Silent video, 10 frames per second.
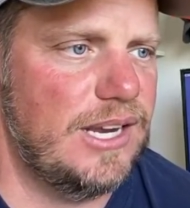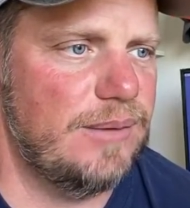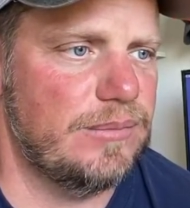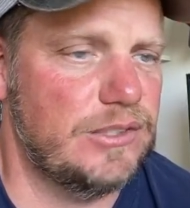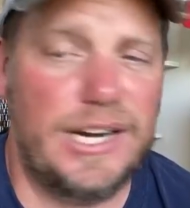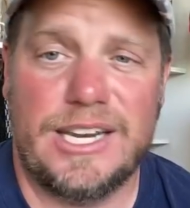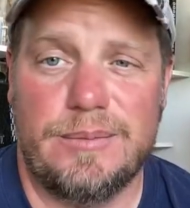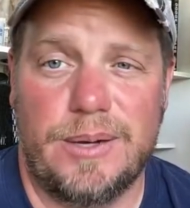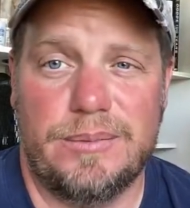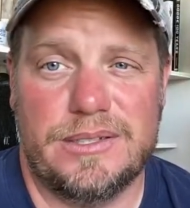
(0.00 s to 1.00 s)
I'm trying to
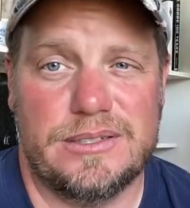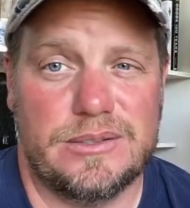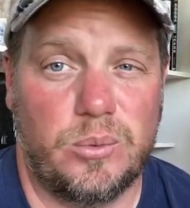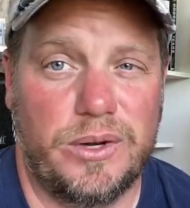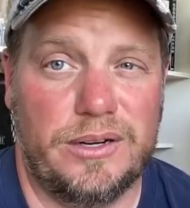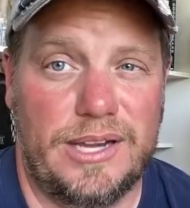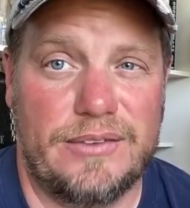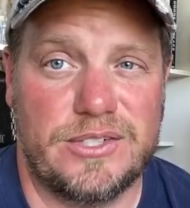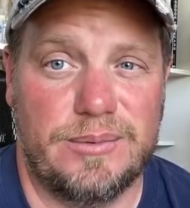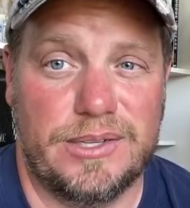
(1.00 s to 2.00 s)
keep up. This is a weird
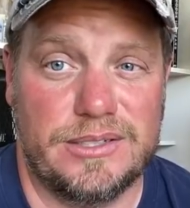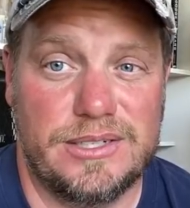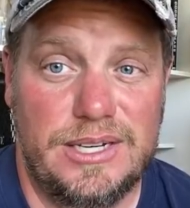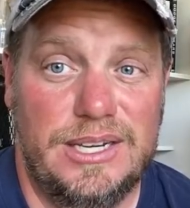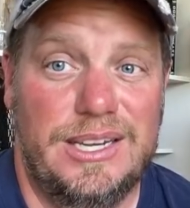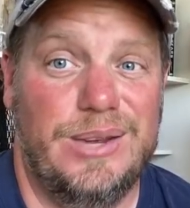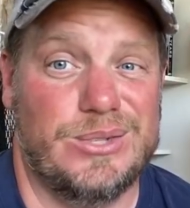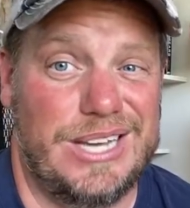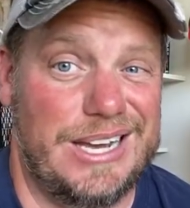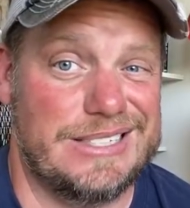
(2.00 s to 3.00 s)
live stream because it
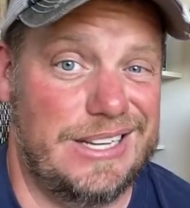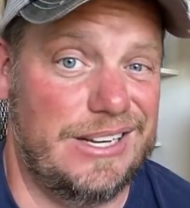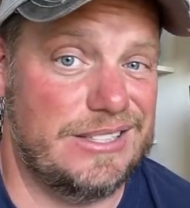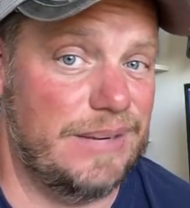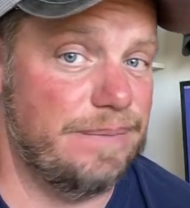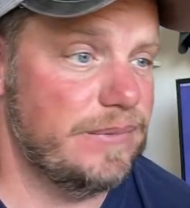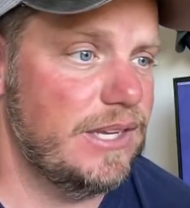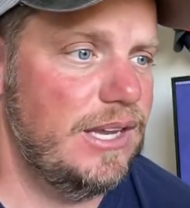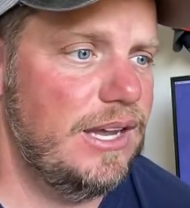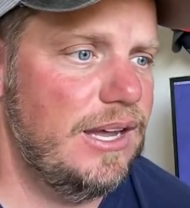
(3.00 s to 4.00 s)
was hot as hell outside.
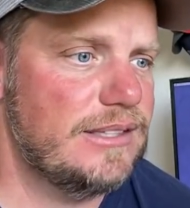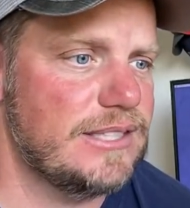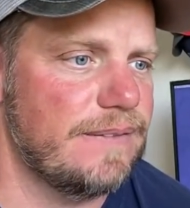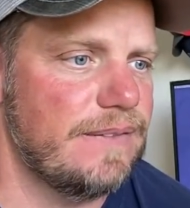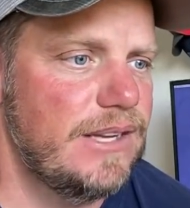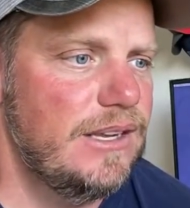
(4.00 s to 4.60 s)
Uh, let's see.